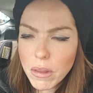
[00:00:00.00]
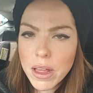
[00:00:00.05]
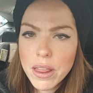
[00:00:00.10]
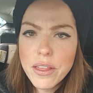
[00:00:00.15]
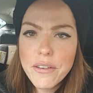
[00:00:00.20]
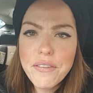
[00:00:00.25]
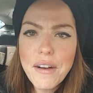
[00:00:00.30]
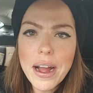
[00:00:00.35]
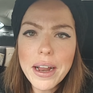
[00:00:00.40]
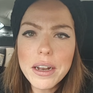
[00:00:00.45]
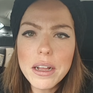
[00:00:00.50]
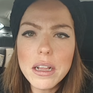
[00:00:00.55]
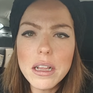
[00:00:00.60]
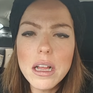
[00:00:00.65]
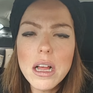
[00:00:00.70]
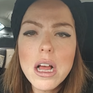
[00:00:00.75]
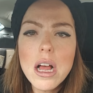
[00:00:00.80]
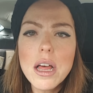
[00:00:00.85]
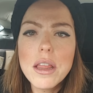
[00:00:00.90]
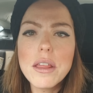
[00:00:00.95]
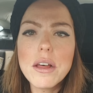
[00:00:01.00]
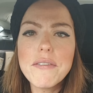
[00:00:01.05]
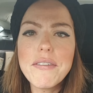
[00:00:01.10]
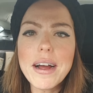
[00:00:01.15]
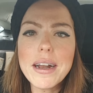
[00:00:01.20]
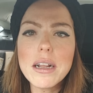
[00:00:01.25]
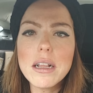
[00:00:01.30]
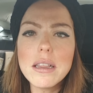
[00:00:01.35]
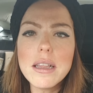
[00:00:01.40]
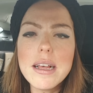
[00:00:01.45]
the final the
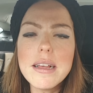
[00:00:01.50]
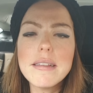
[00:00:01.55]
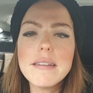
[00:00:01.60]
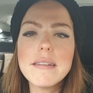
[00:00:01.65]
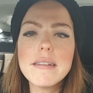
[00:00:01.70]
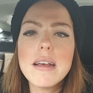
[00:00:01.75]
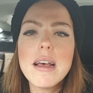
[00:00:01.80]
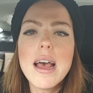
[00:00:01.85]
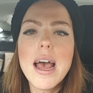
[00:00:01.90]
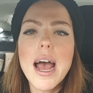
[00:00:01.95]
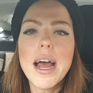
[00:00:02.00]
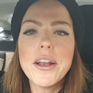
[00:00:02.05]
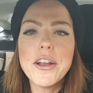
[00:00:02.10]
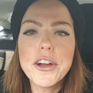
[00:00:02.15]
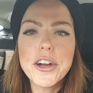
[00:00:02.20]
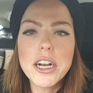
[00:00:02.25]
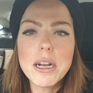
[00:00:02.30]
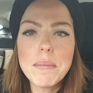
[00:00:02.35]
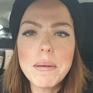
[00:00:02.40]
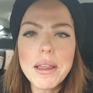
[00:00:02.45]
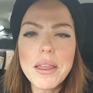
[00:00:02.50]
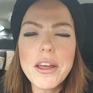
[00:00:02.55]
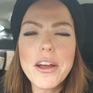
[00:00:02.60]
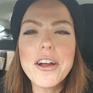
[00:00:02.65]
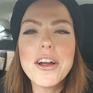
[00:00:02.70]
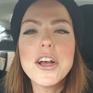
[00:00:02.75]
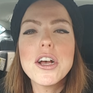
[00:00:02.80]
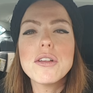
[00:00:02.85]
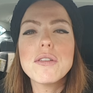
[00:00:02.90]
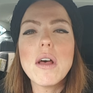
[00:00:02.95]
final list and you're going to be
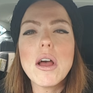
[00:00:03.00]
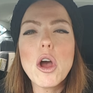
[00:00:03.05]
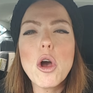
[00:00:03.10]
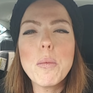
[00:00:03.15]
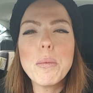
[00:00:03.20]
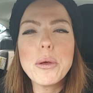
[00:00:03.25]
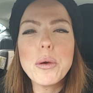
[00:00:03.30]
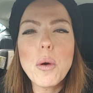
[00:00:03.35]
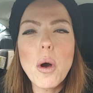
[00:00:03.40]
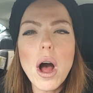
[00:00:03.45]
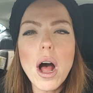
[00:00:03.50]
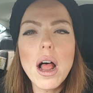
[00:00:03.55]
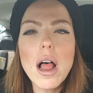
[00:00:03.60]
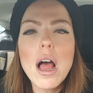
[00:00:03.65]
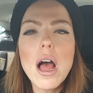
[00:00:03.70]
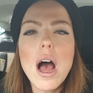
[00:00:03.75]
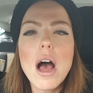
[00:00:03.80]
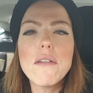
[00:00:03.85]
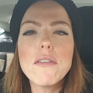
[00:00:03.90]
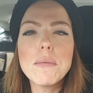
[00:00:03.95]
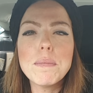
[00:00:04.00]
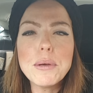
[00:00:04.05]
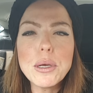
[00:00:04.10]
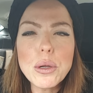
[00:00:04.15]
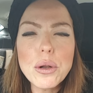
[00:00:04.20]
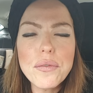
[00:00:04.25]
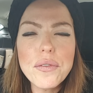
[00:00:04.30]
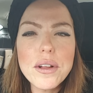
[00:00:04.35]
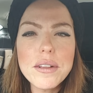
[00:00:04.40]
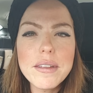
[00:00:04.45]
there so i hope you all have a
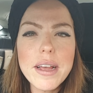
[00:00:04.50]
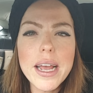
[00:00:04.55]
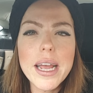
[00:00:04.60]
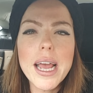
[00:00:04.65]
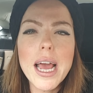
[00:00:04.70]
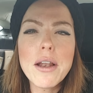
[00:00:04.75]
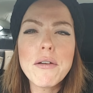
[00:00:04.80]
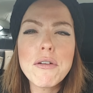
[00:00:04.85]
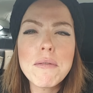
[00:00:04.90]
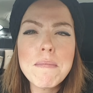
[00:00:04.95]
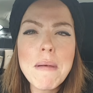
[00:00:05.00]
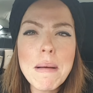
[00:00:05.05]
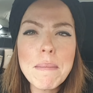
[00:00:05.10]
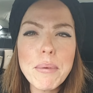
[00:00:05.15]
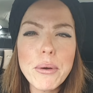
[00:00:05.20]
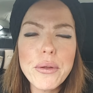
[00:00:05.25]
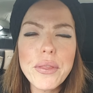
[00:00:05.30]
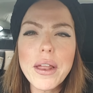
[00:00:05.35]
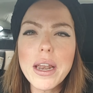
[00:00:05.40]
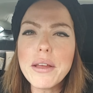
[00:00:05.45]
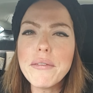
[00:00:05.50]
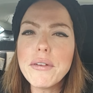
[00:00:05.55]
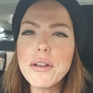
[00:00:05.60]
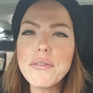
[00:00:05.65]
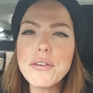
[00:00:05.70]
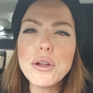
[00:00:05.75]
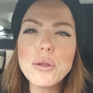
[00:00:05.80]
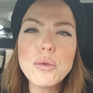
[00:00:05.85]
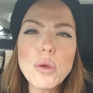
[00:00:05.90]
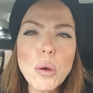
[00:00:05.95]
beautiful day and remember that even
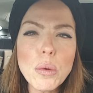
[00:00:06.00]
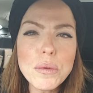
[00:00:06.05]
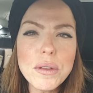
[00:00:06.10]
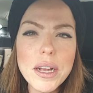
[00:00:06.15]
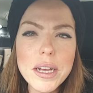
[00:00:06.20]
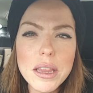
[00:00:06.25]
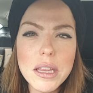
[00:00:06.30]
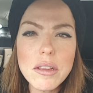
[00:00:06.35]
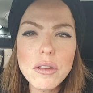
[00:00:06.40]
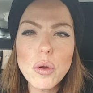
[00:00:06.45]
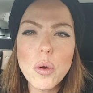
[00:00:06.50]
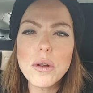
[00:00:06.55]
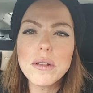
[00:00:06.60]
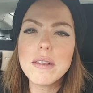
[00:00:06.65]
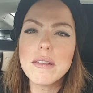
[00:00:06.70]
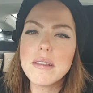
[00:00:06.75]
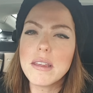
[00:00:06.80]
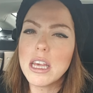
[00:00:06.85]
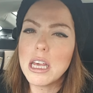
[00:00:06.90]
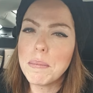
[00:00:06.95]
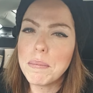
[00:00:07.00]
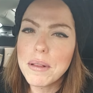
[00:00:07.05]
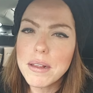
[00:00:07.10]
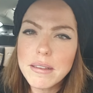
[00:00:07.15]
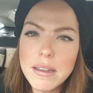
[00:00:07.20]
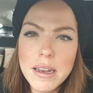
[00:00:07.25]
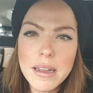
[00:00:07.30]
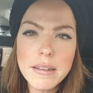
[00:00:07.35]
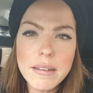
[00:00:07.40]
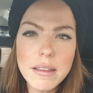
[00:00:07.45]
if you don't take these courses keep
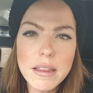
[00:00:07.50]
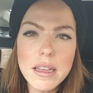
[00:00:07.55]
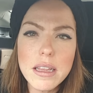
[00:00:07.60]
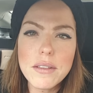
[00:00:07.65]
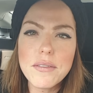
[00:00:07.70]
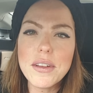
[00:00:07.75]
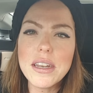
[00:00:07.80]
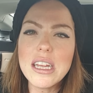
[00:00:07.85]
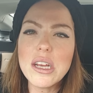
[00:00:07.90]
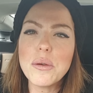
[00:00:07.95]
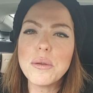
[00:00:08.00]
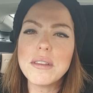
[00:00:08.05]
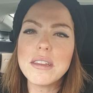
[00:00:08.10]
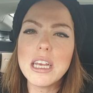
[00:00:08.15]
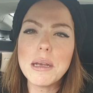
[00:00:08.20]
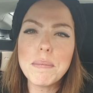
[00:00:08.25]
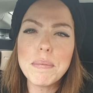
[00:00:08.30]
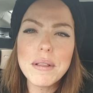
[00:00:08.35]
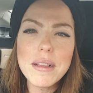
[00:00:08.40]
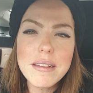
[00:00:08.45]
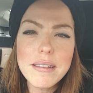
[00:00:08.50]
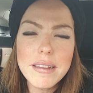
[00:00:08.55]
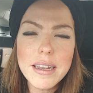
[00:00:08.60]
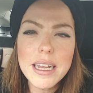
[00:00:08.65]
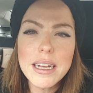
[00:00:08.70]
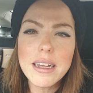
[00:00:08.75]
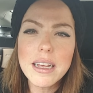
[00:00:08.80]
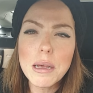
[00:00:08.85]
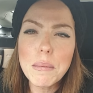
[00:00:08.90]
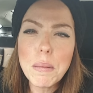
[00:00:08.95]
listening to these videos keep
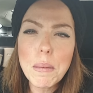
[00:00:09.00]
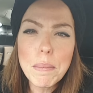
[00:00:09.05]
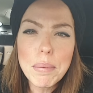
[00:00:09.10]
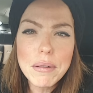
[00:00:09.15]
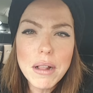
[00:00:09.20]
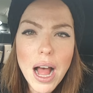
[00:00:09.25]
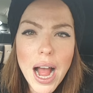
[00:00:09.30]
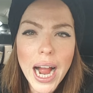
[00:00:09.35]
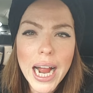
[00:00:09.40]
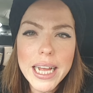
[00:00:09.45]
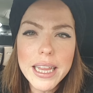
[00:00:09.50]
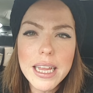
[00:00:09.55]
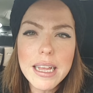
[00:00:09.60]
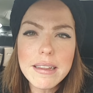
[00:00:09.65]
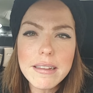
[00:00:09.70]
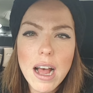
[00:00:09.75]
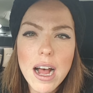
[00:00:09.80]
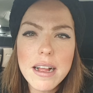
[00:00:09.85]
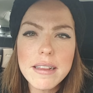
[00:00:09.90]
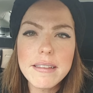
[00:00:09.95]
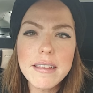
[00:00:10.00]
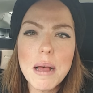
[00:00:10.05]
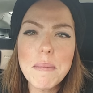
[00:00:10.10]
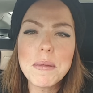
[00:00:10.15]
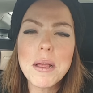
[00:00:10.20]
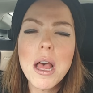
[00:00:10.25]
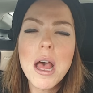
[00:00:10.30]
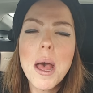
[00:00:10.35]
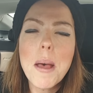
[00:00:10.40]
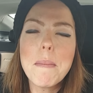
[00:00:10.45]
listening keep applying these
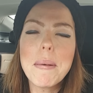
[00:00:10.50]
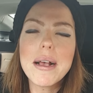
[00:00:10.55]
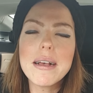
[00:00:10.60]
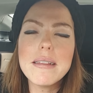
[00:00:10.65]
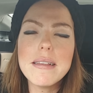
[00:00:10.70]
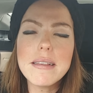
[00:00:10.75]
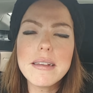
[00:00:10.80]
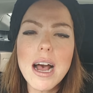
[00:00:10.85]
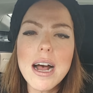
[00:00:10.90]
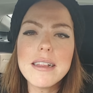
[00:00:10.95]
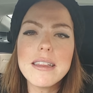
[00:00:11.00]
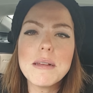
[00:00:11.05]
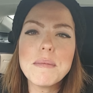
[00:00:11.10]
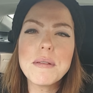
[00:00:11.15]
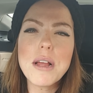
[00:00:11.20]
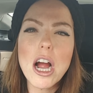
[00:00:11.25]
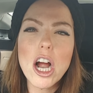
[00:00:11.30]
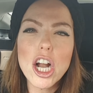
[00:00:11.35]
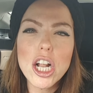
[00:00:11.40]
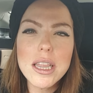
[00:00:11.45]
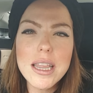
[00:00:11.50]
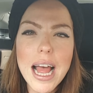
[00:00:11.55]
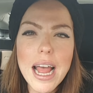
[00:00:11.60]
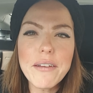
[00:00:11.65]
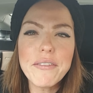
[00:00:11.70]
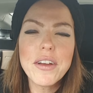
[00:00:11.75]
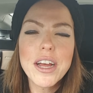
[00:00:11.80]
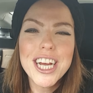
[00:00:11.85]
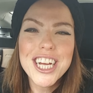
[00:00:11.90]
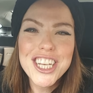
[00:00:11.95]
concepts because these concepts are
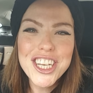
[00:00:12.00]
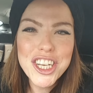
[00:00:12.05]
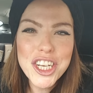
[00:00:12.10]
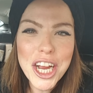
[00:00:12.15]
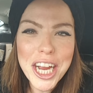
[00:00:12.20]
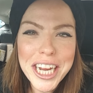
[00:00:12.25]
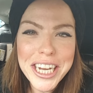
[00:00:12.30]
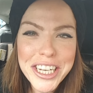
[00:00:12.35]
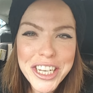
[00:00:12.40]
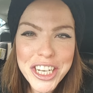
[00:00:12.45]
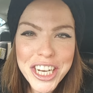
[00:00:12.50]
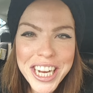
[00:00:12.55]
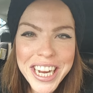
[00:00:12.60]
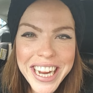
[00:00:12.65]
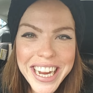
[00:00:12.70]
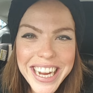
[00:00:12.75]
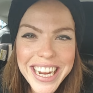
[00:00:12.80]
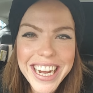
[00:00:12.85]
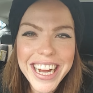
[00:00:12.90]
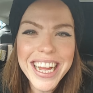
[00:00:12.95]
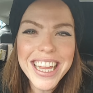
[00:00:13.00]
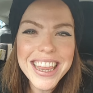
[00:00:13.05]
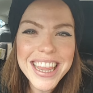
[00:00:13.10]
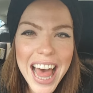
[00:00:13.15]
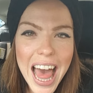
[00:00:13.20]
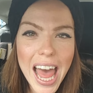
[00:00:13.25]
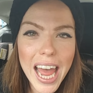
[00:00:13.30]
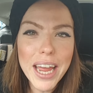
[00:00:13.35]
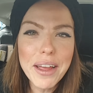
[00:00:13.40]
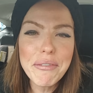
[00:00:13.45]
life changing
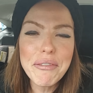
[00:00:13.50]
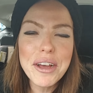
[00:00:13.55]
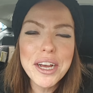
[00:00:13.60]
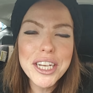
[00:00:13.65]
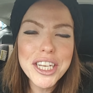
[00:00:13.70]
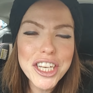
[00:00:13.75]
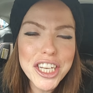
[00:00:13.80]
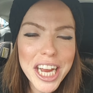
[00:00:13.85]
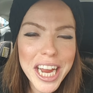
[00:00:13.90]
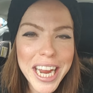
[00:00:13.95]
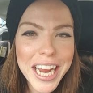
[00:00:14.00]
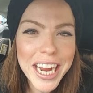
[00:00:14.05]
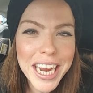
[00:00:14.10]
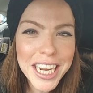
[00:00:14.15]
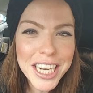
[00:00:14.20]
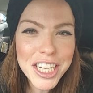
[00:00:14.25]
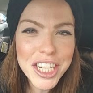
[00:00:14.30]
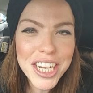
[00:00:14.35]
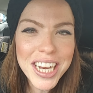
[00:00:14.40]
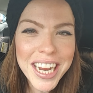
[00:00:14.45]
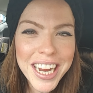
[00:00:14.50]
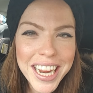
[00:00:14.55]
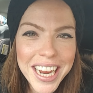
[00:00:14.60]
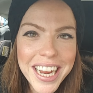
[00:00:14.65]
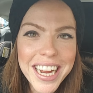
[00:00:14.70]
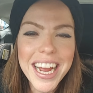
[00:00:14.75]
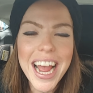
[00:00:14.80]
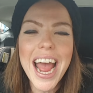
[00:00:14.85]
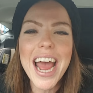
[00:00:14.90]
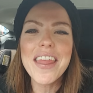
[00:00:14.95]
life
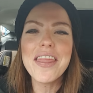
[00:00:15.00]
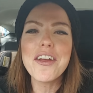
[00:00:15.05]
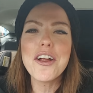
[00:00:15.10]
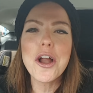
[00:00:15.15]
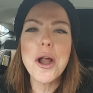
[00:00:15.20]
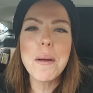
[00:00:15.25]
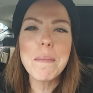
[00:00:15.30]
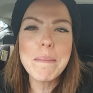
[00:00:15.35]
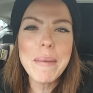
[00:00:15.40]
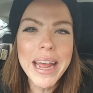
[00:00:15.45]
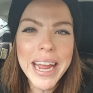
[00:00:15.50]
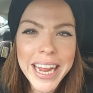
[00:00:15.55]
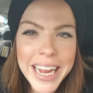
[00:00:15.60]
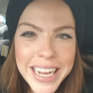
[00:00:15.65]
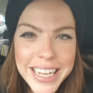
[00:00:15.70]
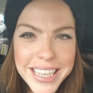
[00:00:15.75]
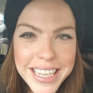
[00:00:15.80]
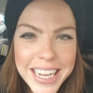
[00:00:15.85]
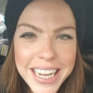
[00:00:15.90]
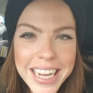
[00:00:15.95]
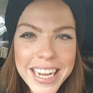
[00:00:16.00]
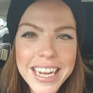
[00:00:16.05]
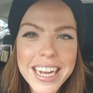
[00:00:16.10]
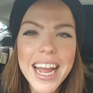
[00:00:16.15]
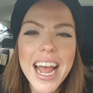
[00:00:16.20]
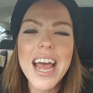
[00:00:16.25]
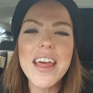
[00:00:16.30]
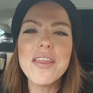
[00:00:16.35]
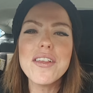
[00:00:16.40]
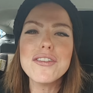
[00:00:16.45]
changing and they're amazing
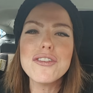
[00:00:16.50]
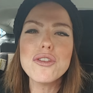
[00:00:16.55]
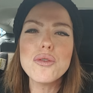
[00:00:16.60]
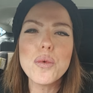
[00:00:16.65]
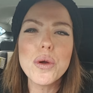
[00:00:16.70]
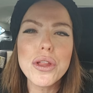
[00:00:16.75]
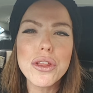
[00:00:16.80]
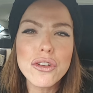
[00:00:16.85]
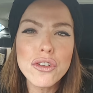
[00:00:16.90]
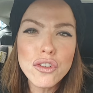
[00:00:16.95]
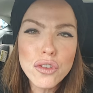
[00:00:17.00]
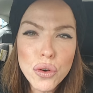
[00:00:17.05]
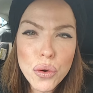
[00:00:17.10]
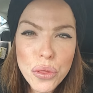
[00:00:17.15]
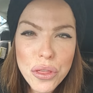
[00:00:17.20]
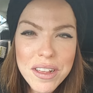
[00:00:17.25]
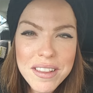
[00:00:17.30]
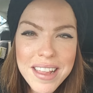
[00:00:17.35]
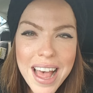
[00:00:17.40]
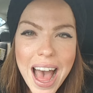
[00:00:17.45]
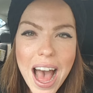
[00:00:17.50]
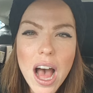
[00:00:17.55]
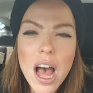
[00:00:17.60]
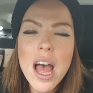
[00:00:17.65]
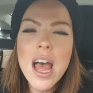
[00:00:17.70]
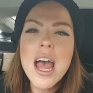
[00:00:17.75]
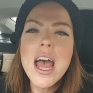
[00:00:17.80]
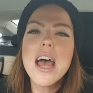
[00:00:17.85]
and this is where the truth is at